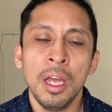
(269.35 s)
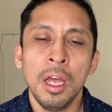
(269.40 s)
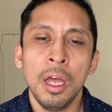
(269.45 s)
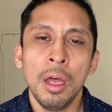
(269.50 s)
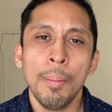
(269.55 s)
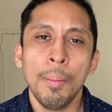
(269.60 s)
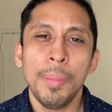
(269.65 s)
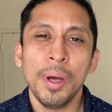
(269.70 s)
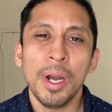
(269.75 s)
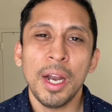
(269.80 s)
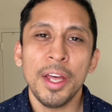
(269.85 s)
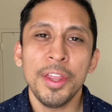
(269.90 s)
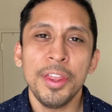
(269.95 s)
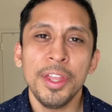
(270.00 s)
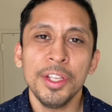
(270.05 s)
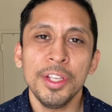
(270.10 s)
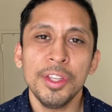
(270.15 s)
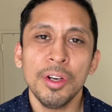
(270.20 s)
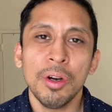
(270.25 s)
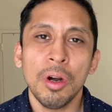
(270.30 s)
but I think
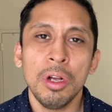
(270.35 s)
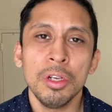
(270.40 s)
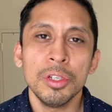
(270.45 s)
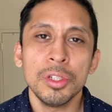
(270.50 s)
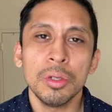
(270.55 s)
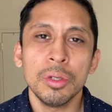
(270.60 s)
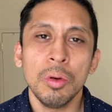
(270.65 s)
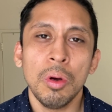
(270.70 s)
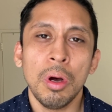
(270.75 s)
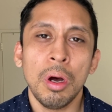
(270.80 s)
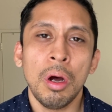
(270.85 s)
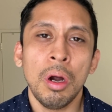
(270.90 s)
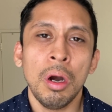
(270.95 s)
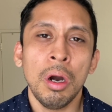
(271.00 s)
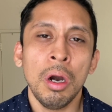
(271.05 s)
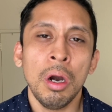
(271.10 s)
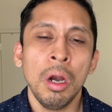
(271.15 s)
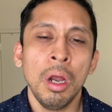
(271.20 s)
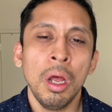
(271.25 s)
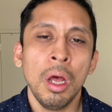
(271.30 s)
there also are
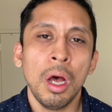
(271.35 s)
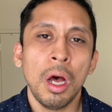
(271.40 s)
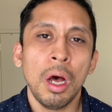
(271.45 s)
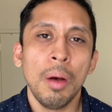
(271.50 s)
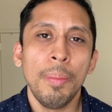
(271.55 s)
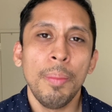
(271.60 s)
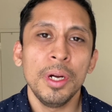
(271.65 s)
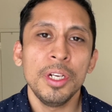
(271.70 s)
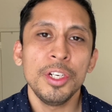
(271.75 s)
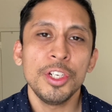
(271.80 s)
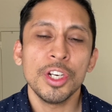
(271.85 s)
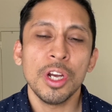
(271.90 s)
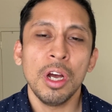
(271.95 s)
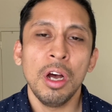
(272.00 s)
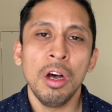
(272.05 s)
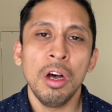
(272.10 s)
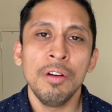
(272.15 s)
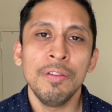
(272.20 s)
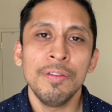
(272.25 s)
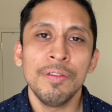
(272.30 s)
a bunch
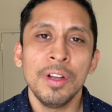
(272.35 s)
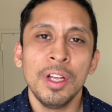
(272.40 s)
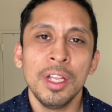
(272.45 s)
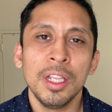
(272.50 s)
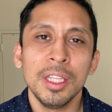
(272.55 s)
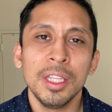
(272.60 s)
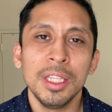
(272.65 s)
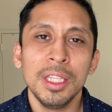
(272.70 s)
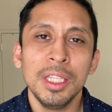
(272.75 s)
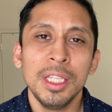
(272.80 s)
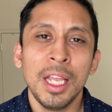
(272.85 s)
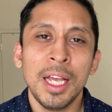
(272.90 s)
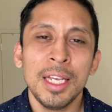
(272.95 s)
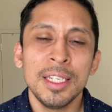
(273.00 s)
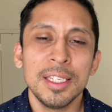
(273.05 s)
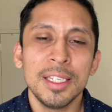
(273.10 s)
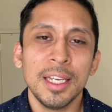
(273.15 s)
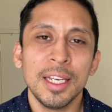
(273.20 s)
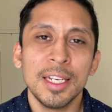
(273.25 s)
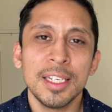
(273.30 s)
of less
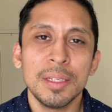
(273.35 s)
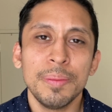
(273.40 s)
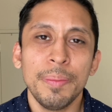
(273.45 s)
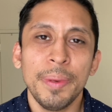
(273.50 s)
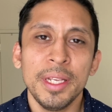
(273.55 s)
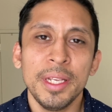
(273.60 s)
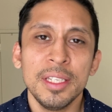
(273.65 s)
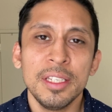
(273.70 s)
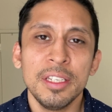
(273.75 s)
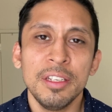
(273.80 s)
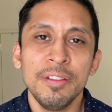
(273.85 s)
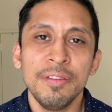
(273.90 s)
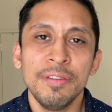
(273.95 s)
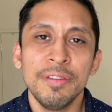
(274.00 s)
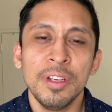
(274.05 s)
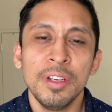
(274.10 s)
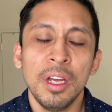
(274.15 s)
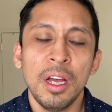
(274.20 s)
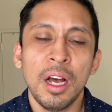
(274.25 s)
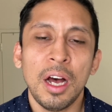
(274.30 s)
expensive
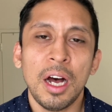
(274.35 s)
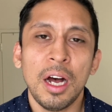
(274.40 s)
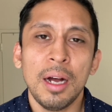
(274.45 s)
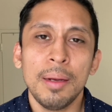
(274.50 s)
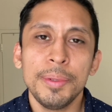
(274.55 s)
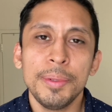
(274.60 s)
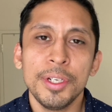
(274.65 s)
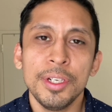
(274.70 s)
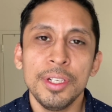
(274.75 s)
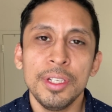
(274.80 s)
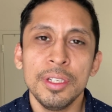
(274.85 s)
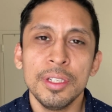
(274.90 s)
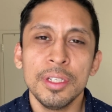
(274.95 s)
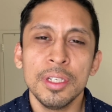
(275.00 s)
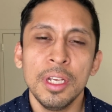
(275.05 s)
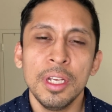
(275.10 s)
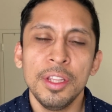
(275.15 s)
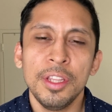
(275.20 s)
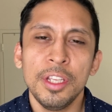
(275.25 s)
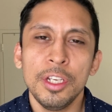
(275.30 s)
options
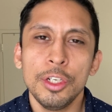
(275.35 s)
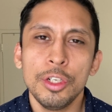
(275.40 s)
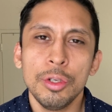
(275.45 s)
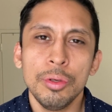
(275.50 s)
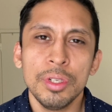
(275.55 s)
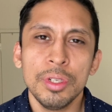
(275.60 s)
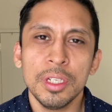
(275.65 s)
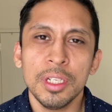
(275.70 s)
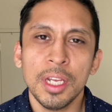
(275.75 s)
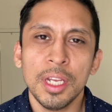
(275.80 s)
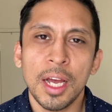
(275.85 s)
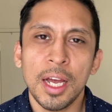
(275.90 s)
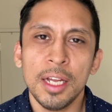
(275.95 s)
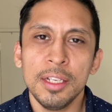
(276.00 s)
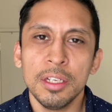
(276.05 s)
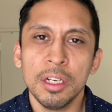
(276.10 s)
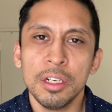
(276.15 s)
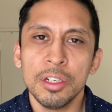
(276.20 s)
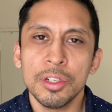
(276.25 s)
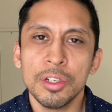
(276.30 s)
than choosing the
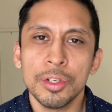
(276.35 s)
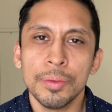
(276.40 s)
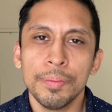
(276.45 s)
iTouch.